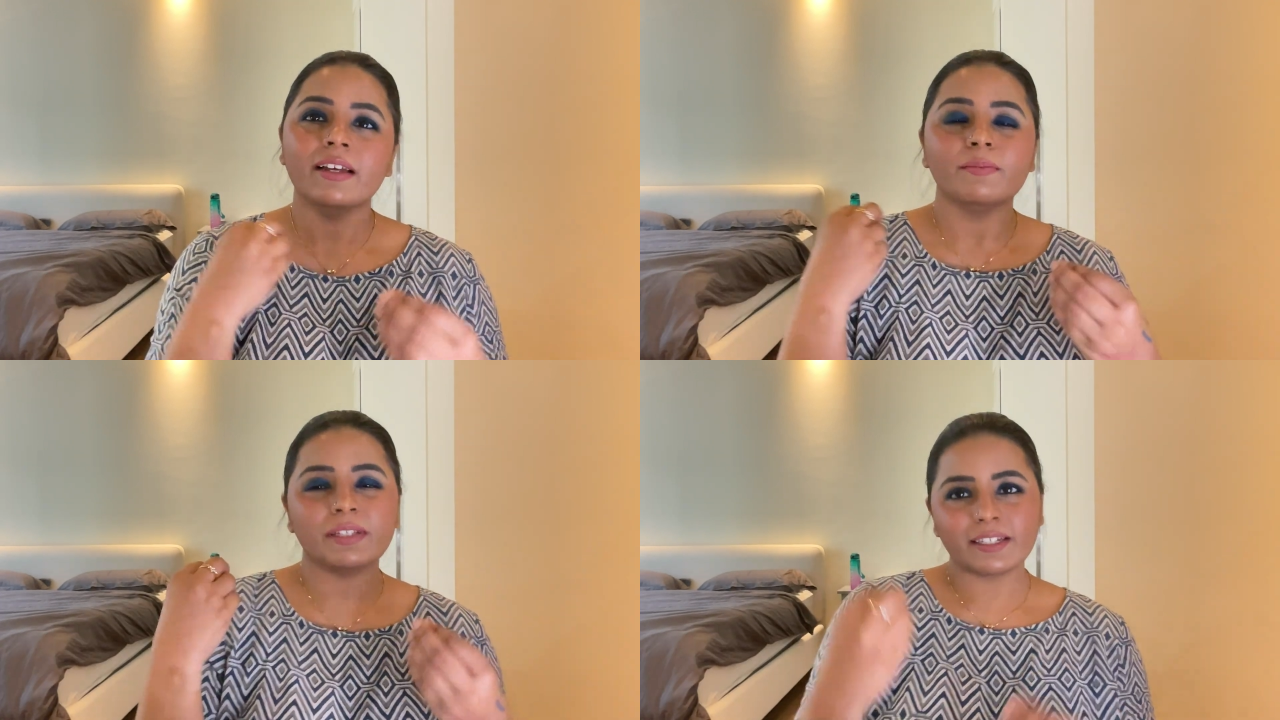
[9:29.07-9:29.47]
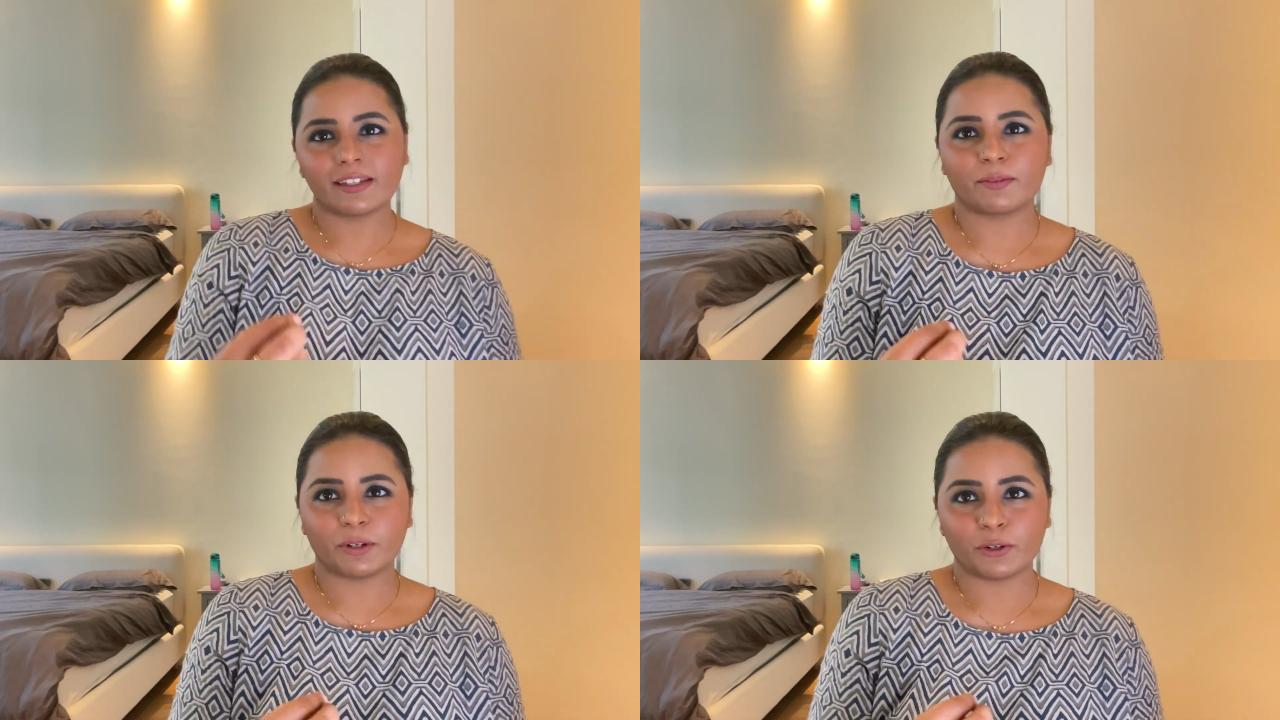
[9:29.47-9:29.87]
Please
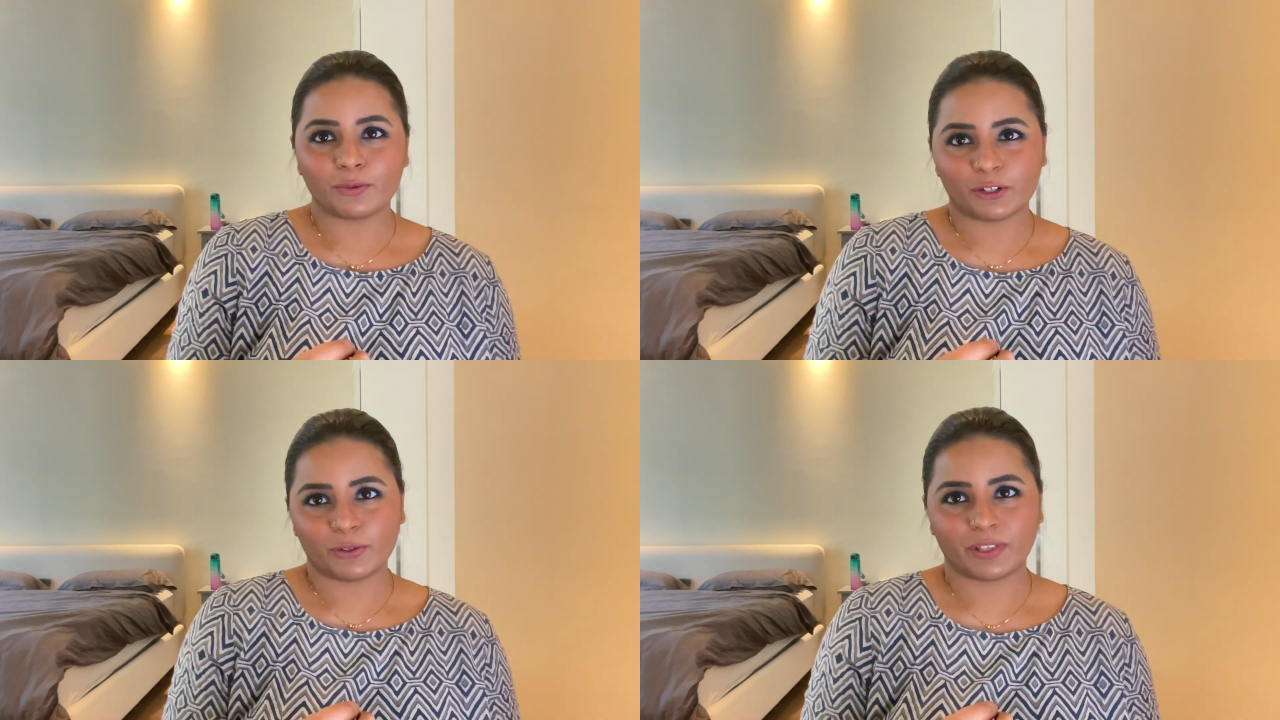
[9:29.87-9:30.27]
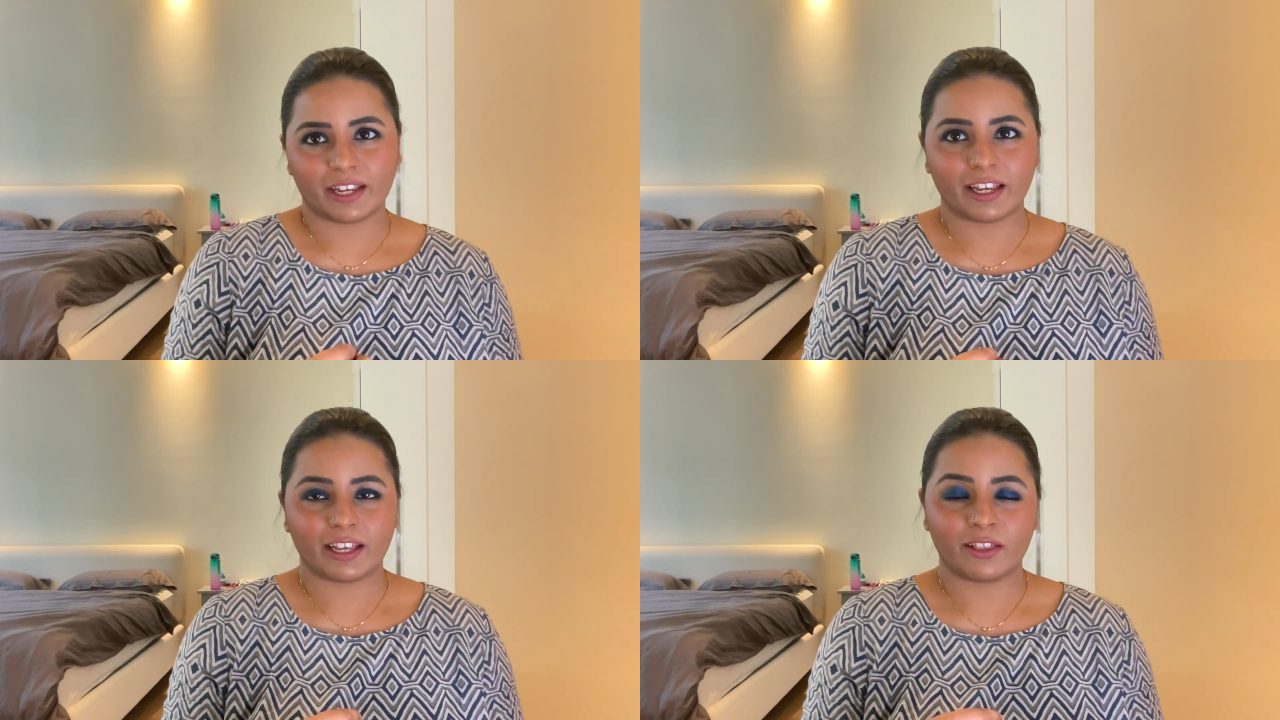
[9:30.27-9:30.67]
let me know what you
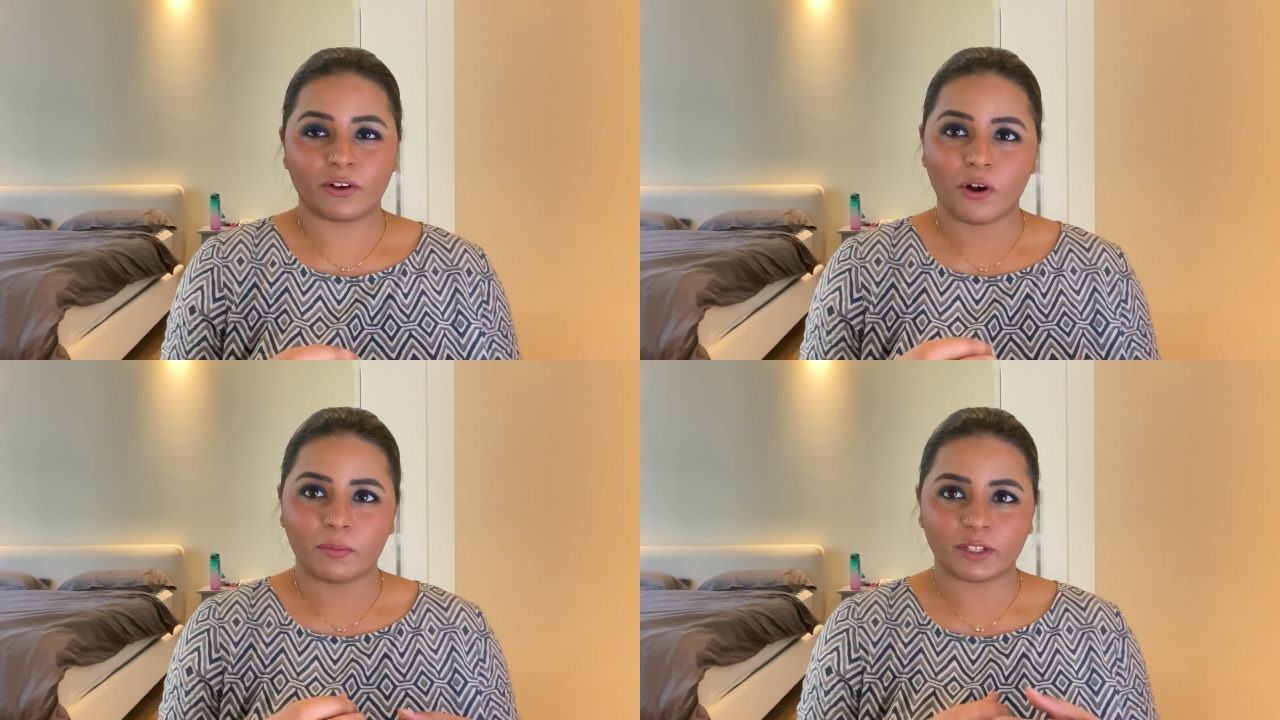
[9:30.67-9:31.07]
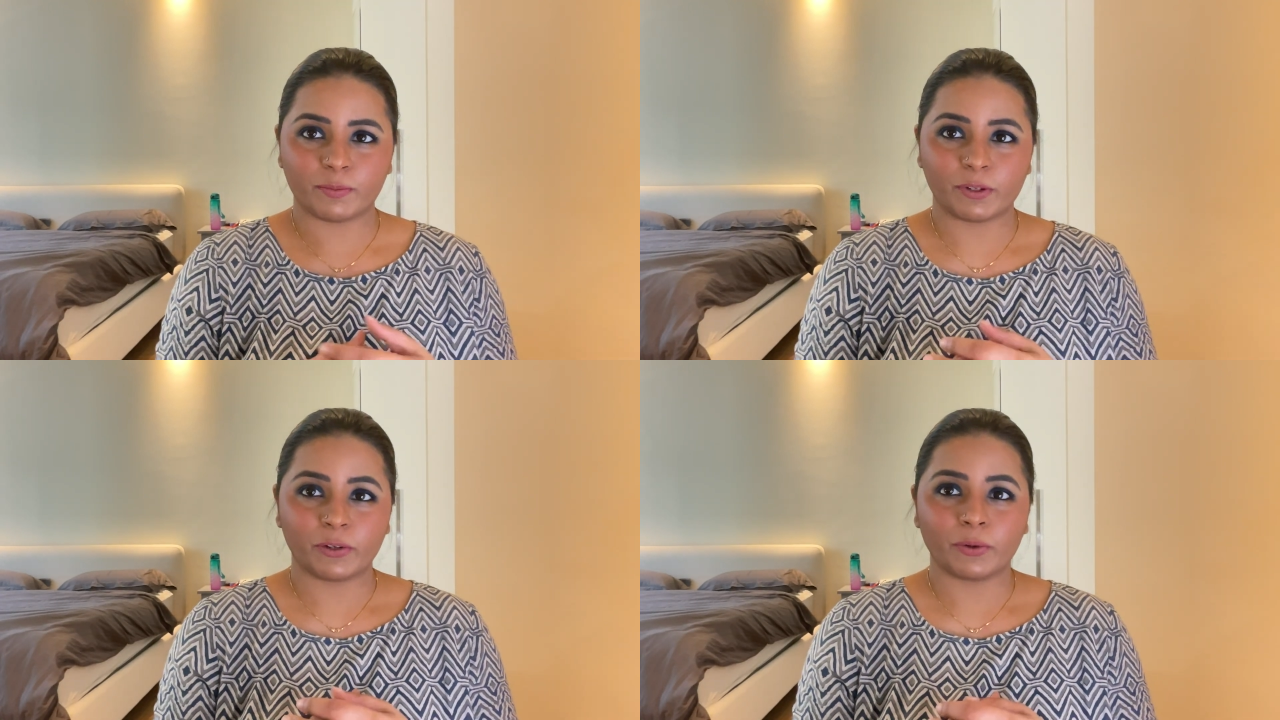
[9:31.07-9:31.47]
think in the comments
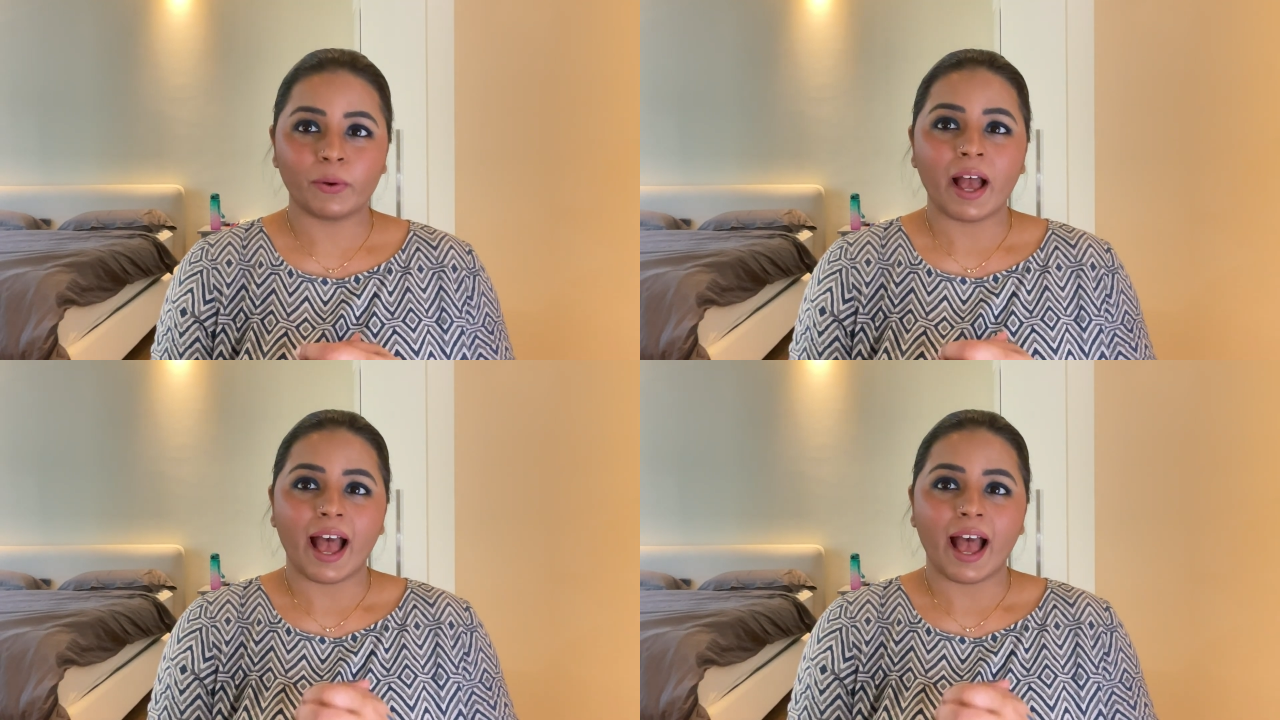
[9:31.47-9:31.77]
below,